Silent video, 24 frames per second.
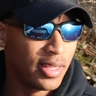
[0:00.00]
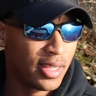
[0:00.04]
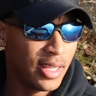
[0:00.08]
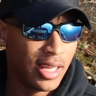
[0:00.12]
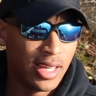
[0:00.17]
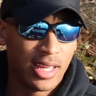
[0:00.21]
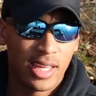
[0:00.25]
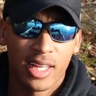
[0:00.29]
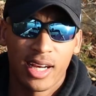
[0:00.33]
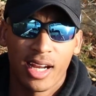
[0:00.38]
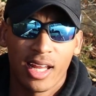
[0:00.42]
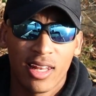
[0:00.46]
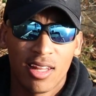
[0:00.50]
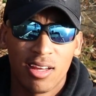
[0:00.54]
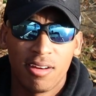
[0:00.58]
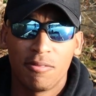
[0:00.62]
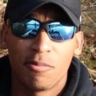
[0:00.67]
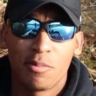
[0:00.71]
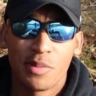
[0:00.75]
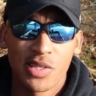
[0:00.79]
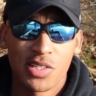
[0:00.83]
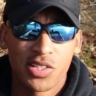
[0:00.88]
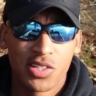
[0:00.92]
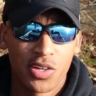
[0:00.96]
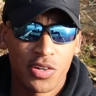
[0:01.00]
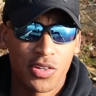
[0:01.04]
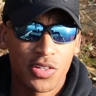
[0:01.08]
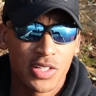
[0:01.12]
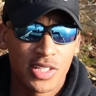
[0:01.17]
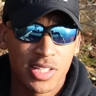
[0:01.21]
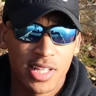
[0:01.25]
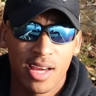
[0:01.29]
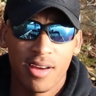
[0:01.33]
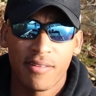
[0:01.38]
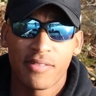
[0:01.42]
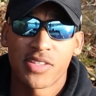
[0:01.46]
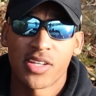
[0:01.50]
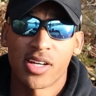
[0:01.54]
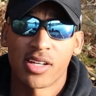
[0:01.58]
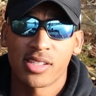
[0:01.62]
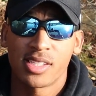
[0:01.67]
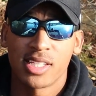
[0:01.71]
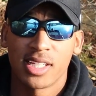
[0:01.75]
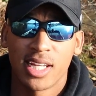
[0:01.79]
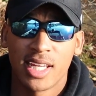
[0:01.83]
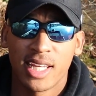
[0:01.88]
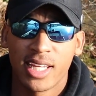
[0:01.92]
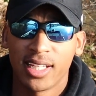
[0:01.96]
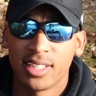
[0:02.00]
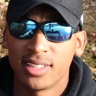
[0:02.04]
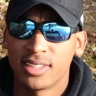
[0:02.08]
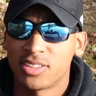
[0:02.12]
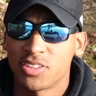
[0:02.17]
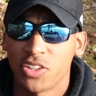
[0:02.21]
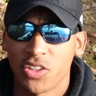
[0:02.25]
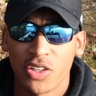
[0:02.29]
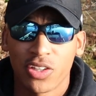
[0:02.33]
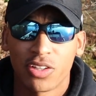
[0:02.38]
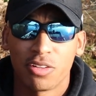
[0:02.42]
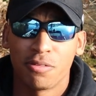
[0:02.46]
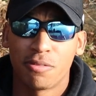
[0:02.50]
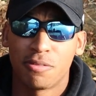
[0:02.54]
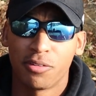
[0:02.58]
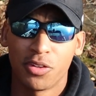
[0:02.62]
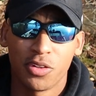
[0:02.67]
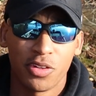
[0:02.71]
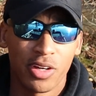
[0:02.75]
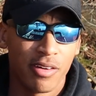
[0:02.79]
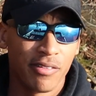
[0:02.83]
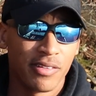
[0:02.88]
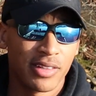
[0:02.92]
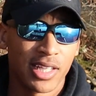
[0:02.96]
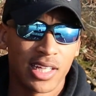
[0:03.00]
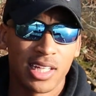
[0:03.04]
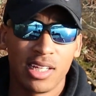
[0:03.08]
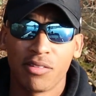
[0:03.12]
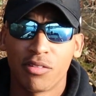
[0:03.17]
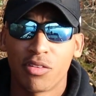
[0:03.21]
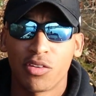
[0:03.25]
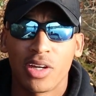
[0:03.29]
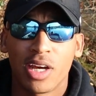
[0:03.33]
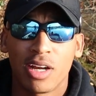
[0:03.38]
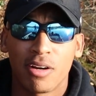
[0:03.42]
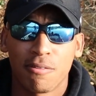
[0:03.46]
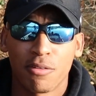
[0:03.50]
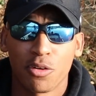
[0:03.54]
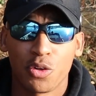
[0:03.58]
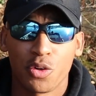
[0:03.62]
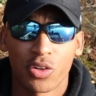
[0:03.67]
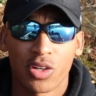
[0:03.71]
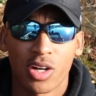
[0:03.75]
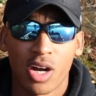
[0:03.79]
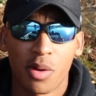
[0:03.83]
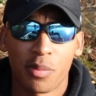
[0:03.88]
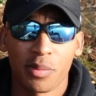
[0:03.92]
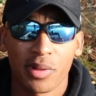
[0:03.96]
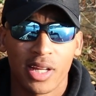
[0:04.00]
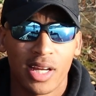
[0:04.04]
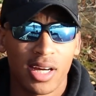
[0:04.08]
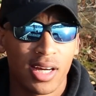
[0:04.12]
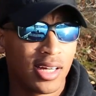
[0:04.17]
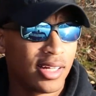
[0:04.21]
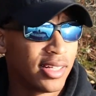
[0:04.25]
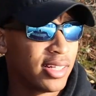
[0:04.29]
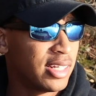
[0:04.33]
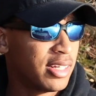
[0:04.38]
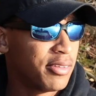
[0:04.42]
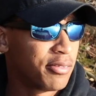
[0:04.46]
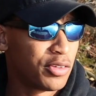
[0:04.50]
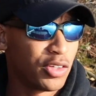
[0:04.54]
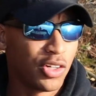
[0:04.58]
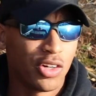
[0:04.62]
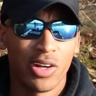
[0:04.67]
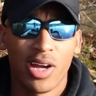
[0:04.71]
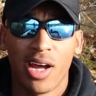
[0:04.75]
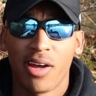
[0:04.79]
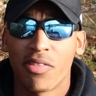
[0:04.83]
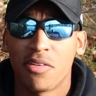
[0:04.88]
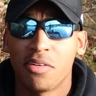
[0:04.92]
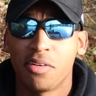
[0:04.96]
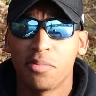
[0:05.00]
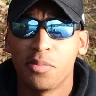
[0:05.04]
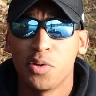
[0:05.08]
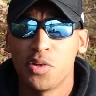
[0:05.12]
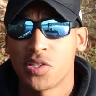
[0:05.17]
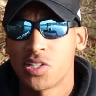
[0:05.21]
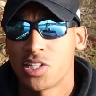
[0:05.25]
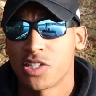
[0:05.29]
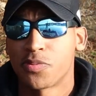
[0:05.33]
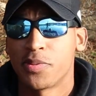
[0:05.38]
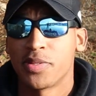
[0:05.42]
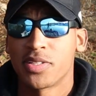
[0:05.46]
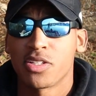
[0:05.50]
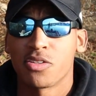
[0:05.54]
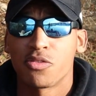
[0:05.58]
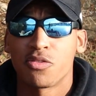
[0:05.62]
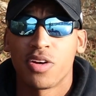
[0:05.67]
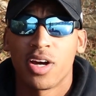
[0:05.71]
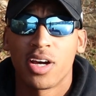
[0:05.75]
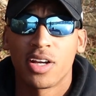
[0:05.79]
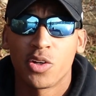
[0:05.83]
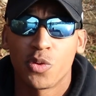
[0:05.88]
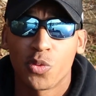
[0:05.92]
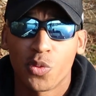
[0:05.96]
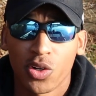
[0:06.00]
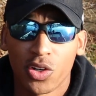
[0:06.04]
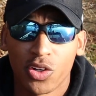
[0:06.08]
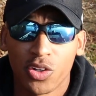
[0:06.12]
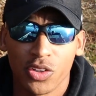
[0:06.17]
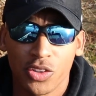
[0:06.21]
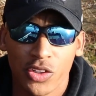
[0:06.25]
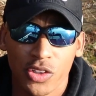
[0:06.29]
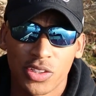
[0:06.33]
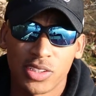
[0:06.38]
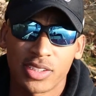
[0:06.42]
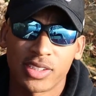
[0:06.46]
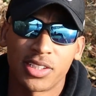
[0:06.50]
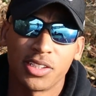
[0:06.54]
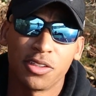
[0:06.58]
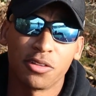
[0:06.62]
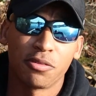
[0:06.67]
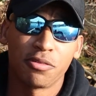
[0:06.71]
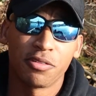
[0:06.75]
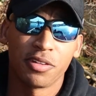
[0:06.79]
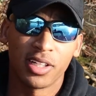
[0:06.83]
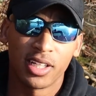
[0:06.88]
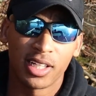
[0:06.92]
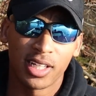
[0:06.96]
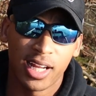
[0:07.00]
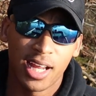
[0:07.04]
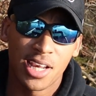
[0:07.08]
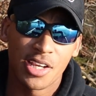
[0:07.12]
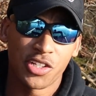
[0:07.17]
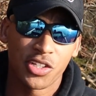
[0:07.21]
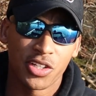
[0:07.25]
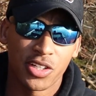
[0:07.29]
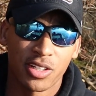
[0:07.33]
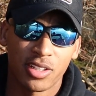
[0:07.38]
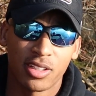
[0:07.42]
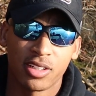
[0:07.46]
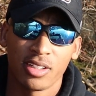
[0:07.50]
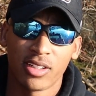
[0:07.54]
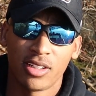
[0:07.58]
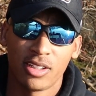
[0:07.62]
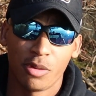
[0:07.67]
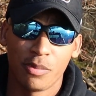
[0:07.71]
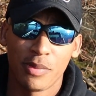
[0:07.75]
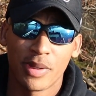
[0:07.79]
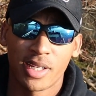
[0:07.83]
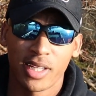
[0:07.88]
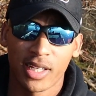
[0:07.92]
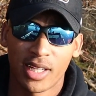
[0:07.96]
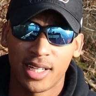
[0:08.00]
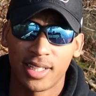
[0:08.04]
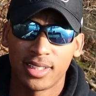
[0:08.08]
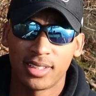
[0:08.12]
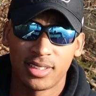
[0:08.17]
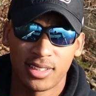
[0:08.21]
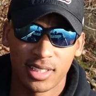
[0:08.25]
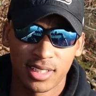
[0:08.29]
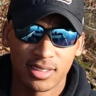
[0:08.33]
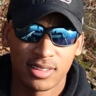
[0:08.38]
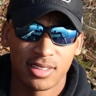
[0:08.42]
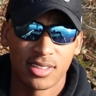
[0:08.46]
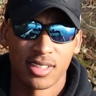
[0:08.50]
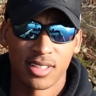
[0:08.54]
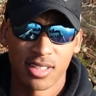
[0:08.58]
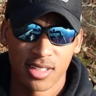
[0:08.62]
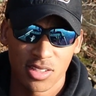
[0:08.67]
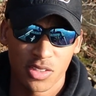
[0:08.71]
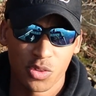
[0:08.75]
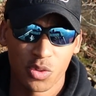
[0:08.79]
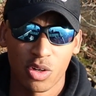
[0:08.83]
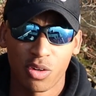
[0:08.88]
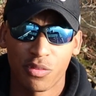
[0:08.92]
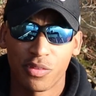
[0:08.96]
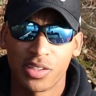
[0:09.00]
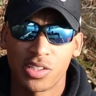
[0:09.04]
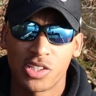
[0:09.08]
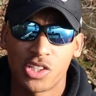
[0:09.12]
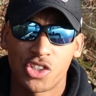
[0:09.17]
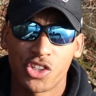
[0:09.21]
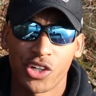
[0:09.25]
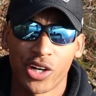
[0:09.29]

Again, I love Beast Coast because they have tungsten heads, so you can feel everything. Even if you got a fluorocarbon line, if you don't have the most expensive rod in the world, you can still feel it as you're, making that 6 to 12-inch